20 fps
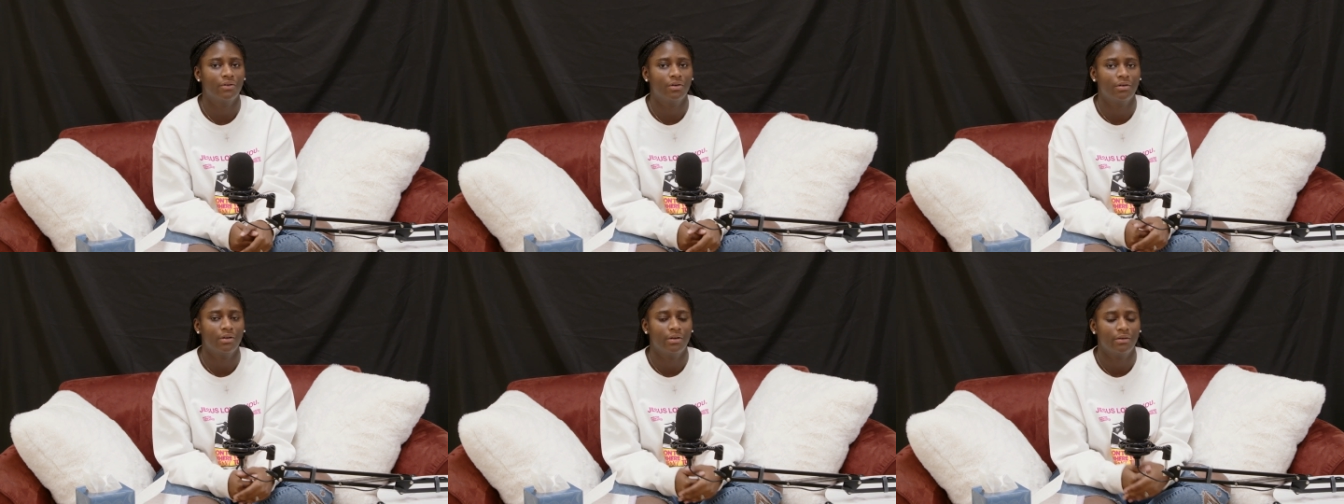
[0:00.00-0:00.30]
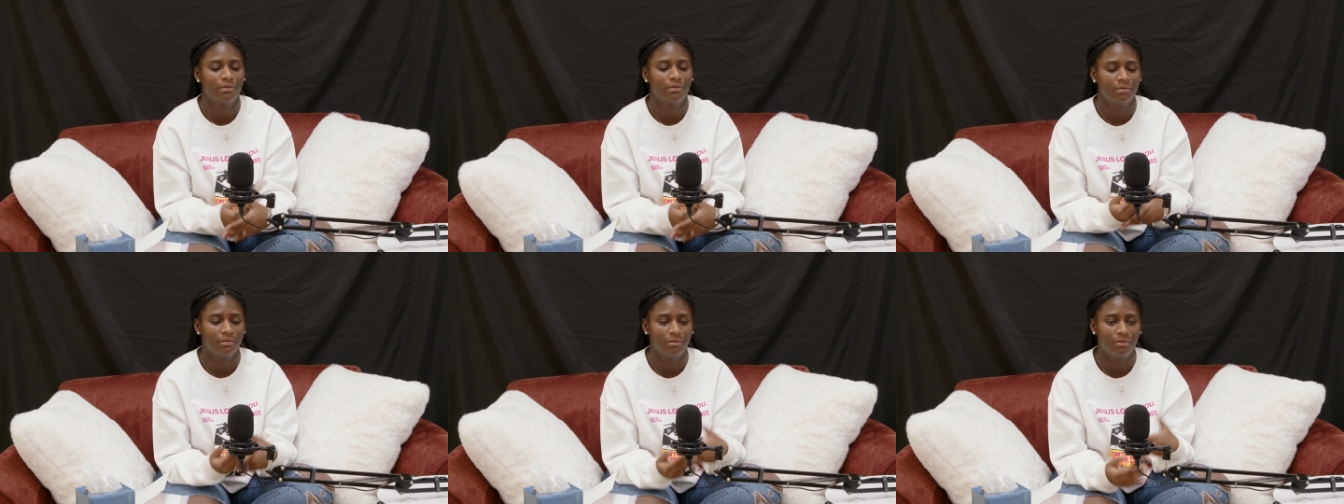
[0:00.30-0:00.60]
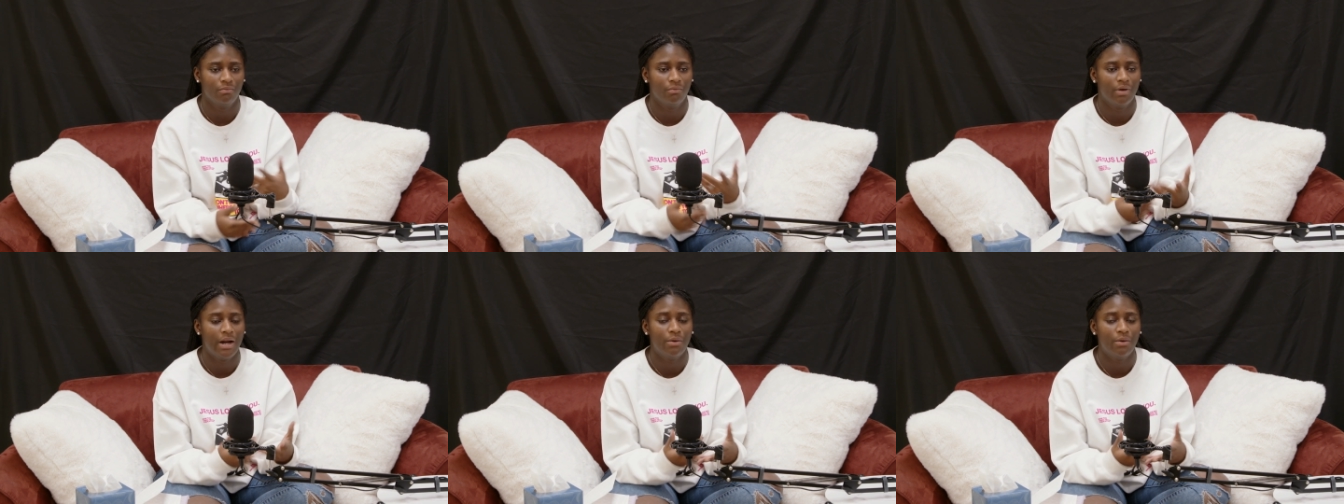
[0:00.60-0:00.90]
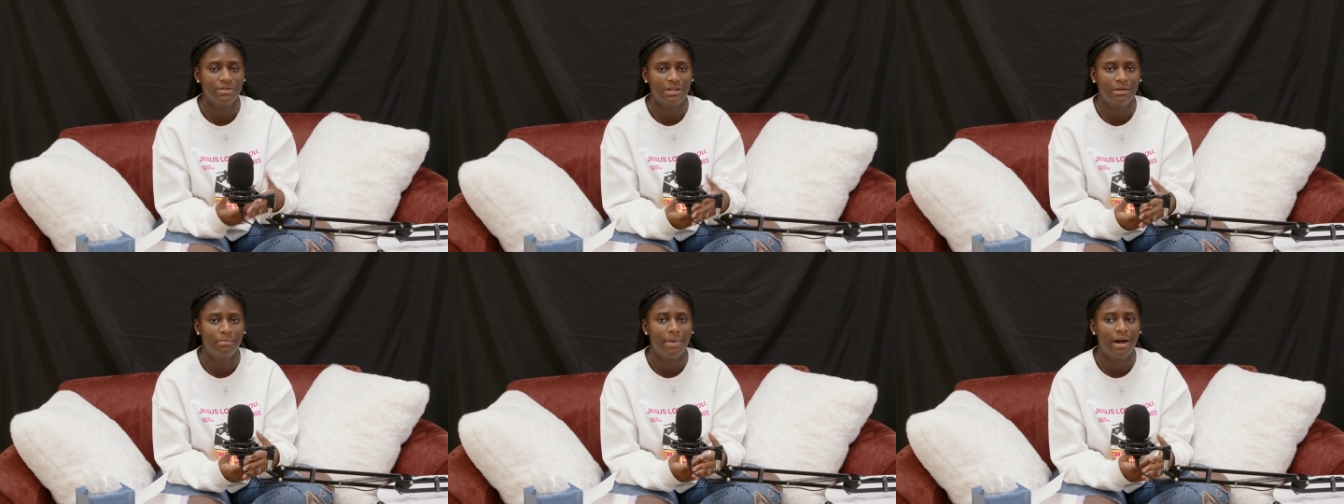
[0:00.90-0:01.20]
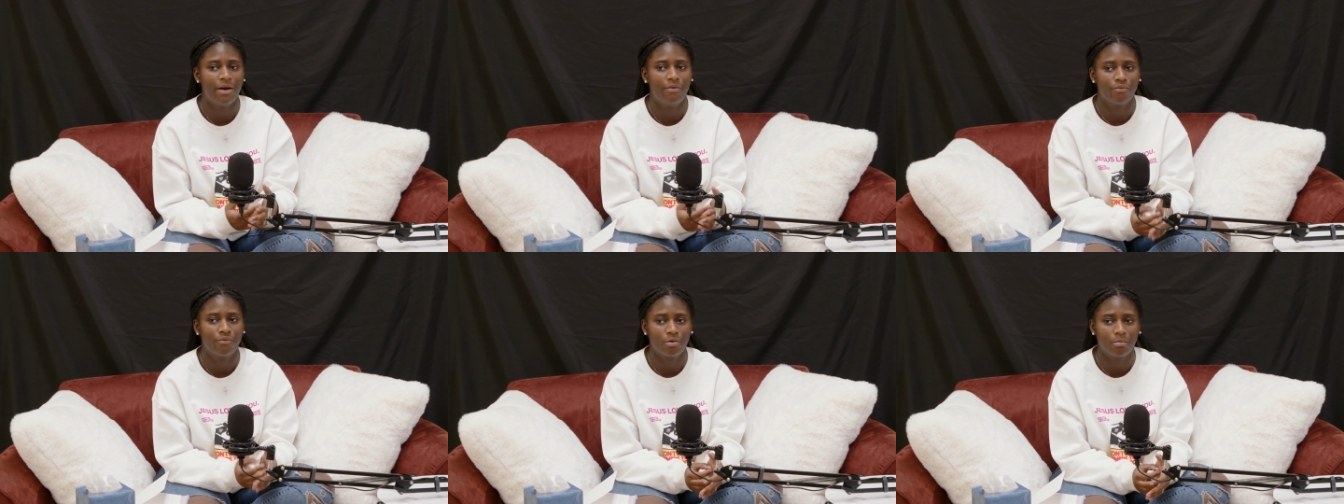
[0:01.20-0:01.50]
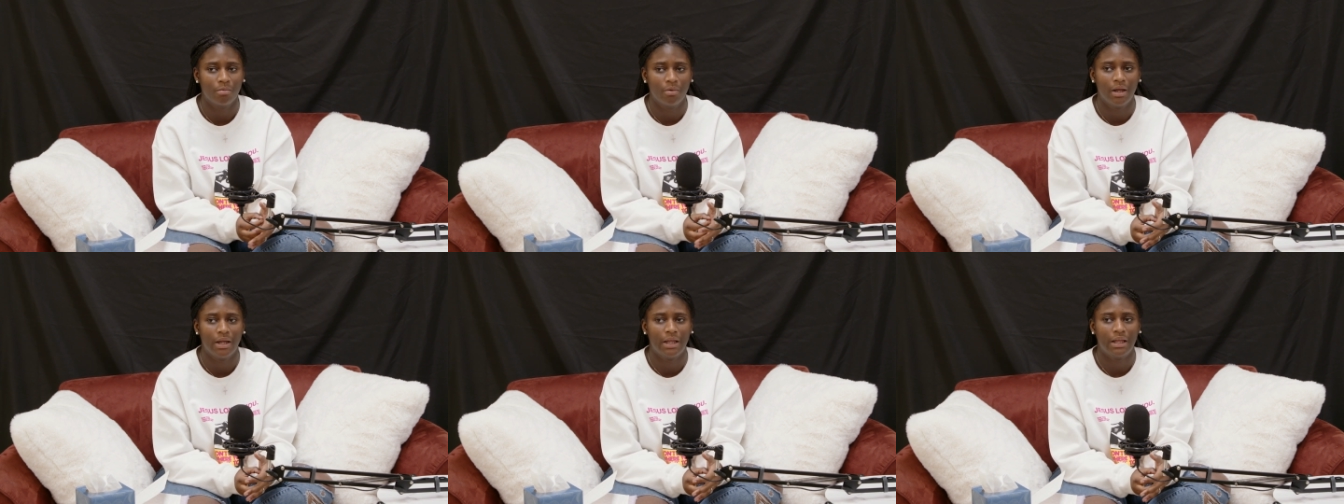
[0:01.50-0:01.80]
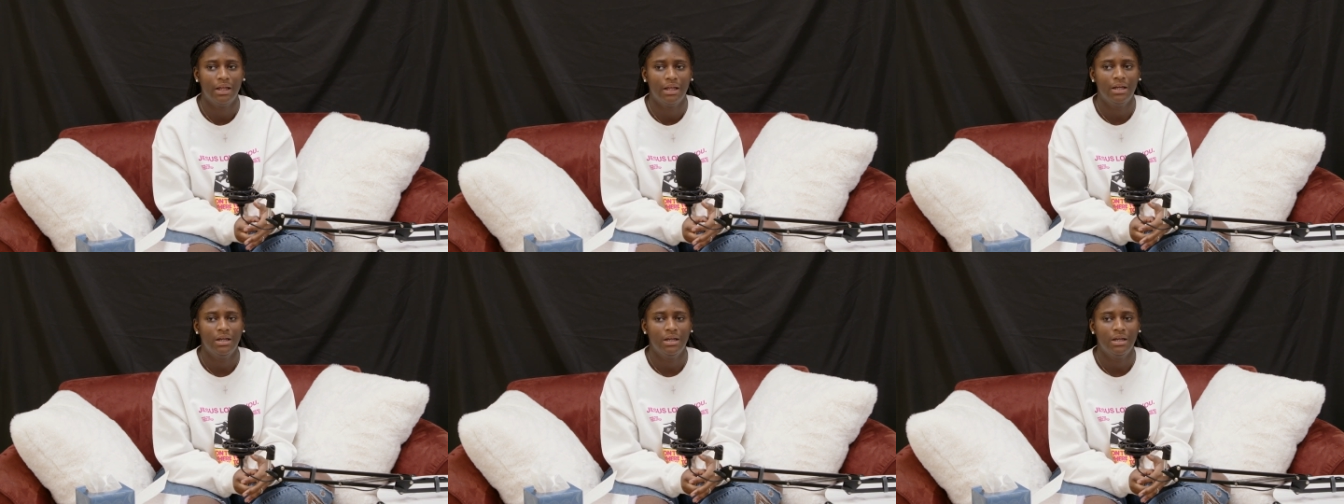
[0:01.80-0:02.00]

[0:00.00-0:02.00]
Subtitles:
like, when I was in my room, like,